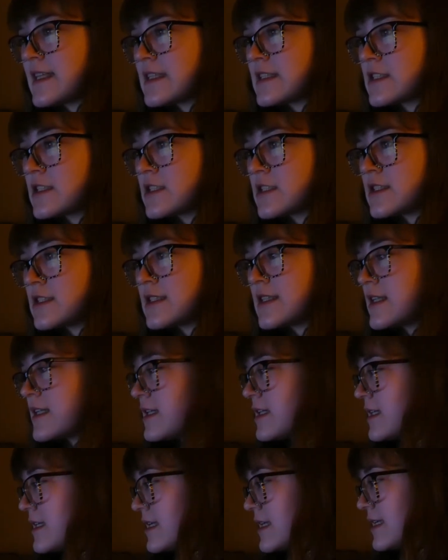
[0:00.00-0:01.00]
little
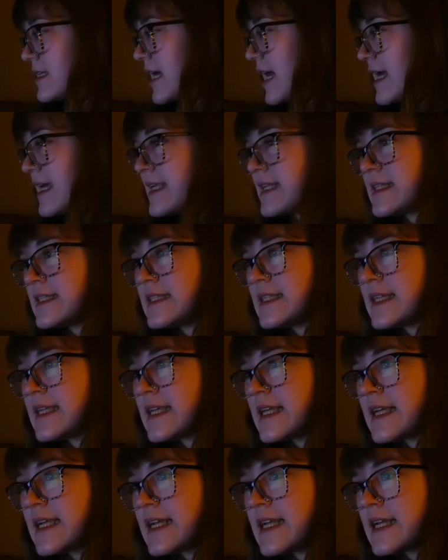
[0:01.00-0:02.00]

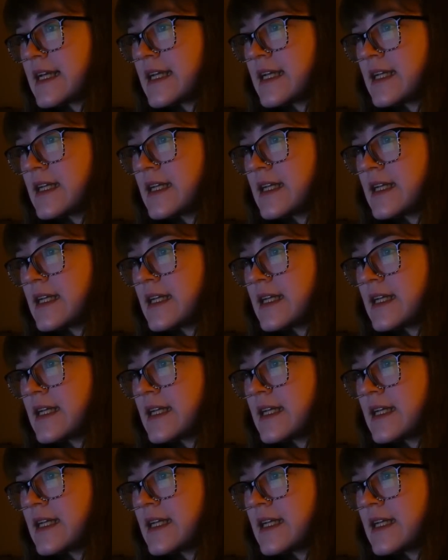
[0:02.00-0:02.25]
1907.